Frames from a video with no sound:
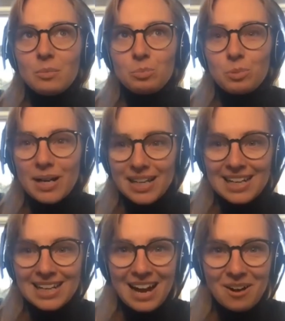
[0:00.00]

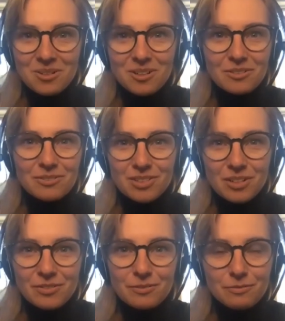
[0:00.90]
breaking out
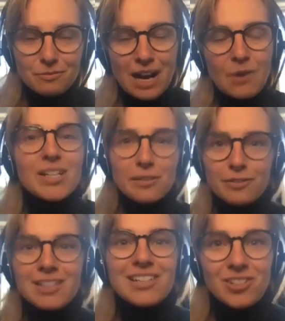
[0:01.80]
of our
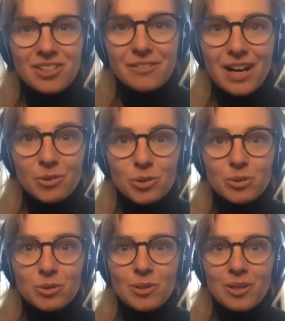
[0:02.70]
definition of how do
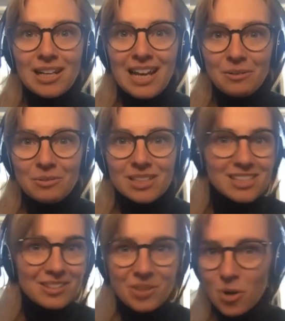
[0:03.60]
you learn a
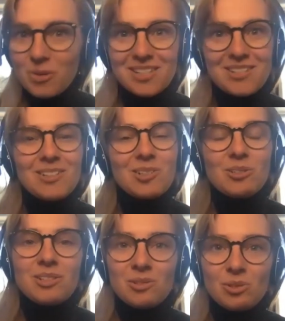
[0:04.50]
language. No, it's not
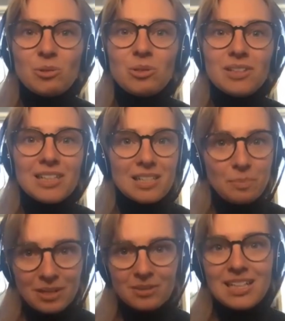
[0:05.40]
just in school. It's
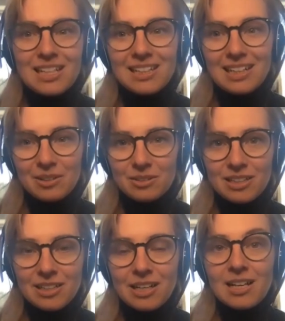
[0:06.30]
about getting out
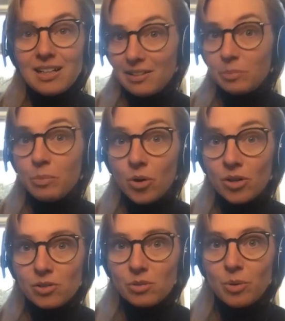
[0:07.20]
there. And the
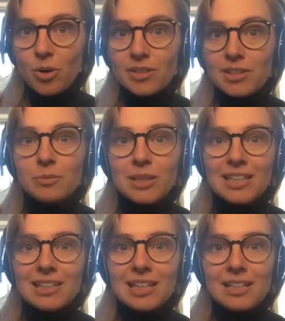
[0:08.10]
more support that we
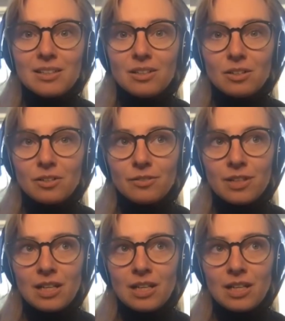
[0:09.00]
can get of